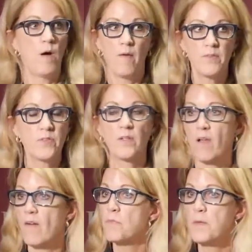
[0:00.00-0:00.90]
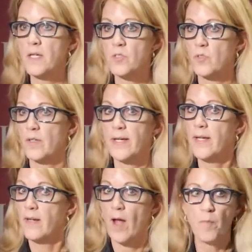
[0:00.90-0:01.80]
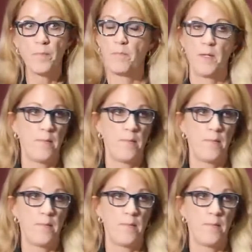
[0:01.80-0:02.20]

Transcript: obviously loved being a surrogate and helping